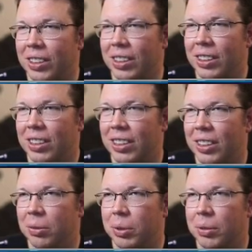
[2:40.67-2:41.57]

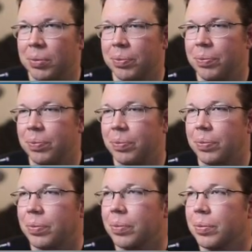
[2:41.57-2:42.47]
Multi-sim.
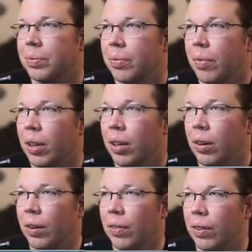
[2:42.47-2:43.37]

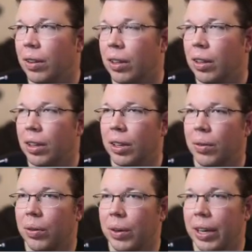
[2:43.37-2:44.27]
Don't even look
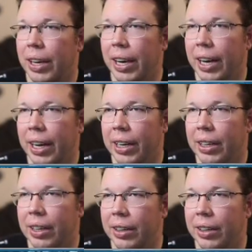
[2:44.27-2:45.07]
at what we get.